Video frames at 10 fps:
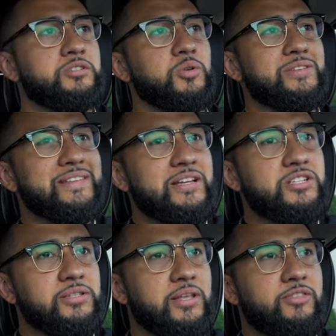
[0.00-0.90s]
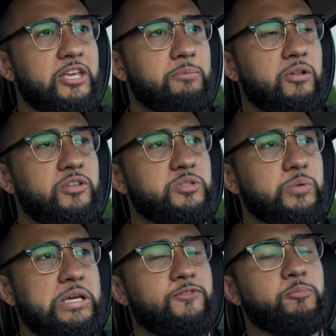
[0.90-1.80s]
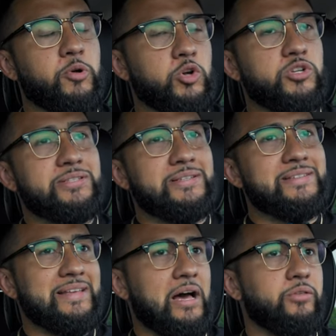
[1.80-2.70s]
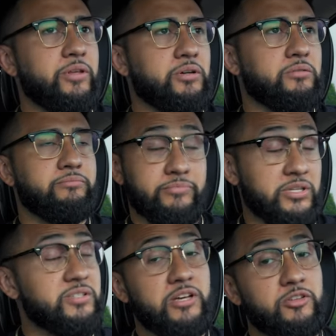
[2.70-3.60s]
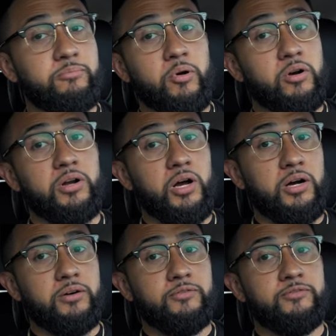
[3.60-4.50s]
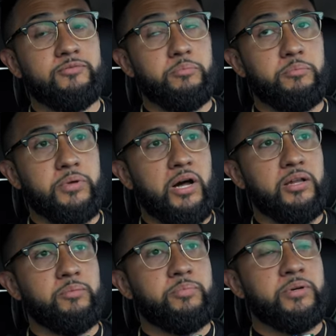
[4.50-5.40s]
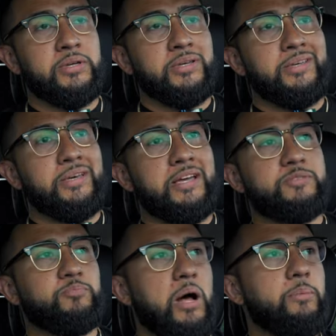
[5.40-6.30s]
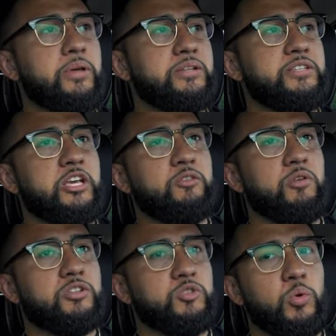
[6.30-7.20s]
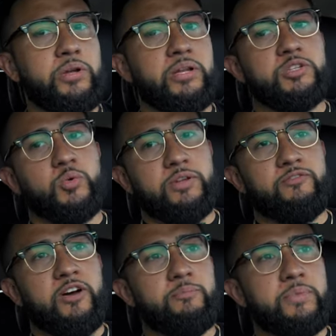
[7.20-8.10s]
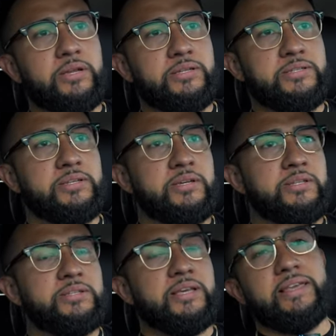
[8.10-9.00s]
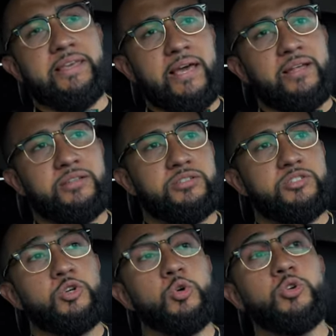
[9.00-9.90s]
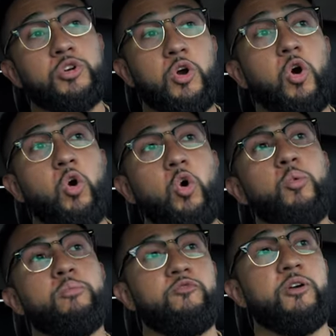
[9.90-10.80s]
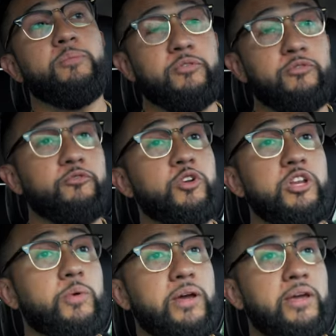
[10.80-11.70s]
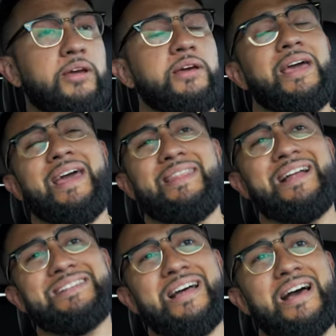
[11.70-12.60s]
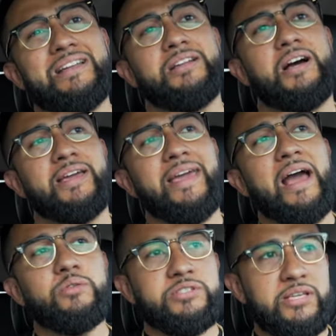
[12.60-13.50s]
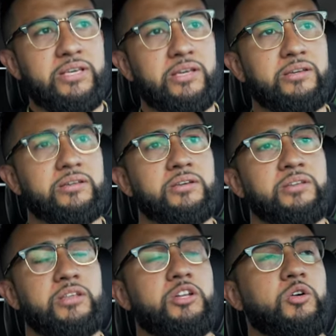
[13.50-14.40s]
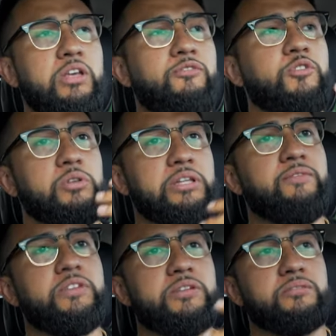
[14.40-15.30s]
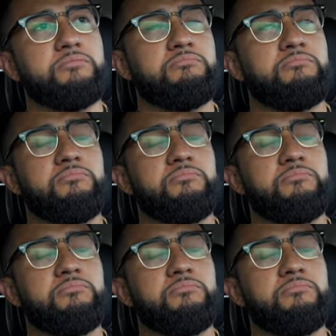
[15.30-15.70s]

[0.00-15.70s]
So essentially, think about it this way. If you purchase in South Hill, the southern part of Puyallup, it's probably gonna take you around 20 to 25 minutes to get to your home from the freeway, and that's not accounting, you know, if you live in